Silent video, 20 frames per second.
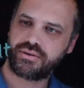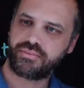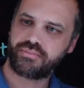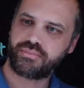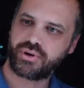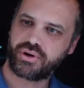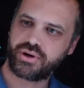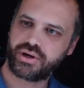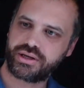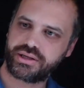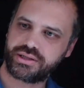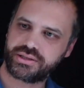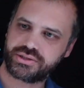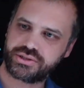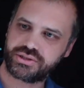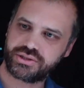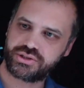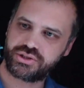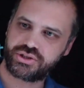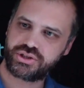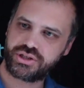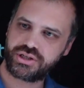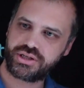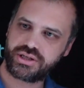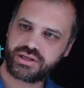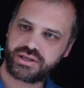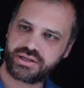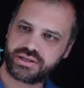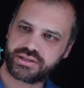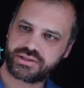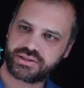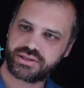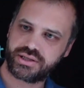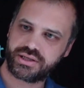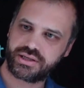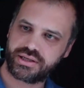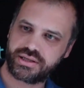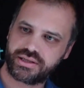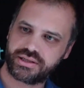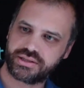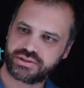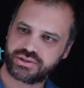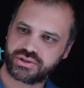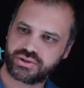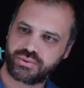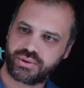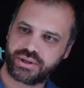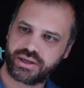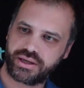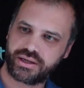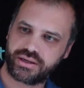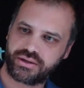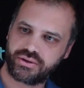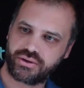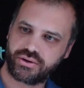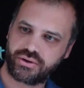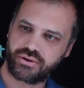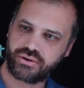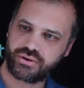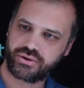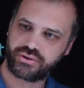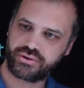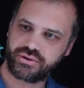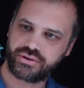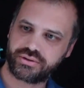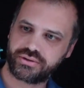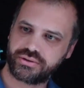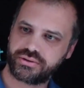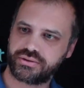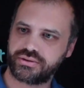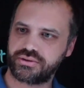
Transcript: minus g t squared on